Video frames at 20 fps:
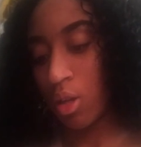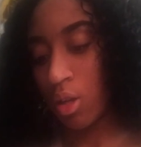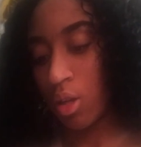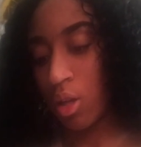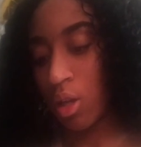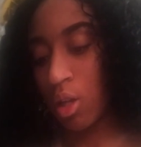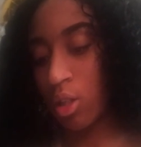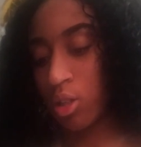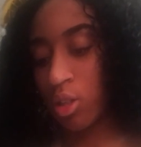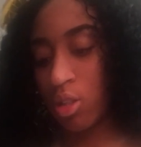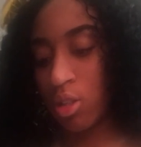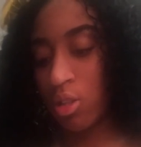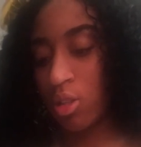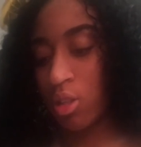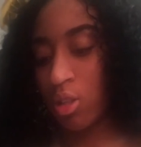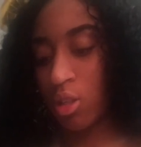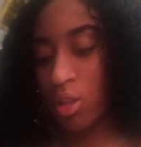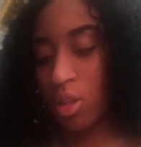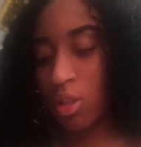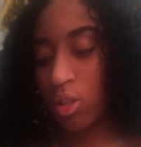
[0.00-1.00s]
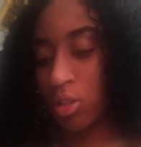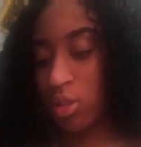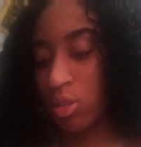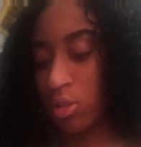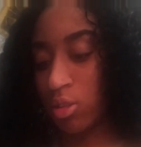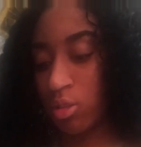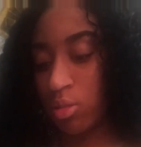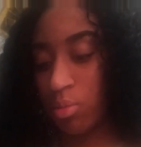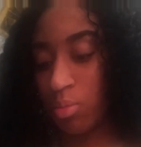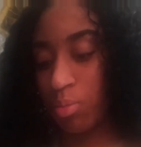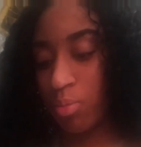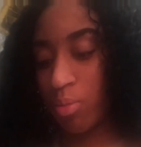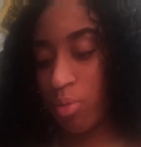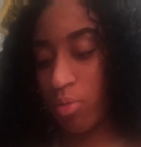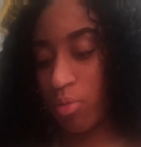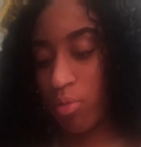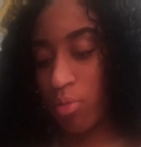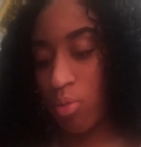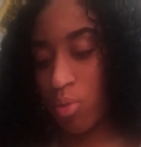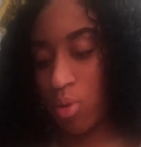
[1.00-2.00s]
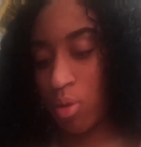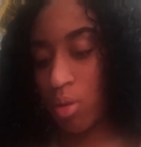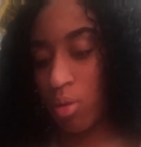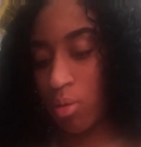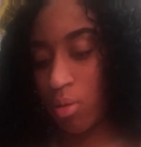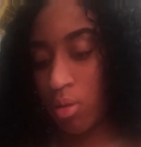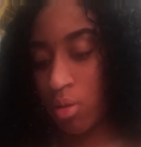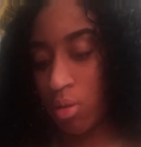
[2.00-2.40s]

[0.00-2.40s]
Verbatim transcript: I should have done this beforehand,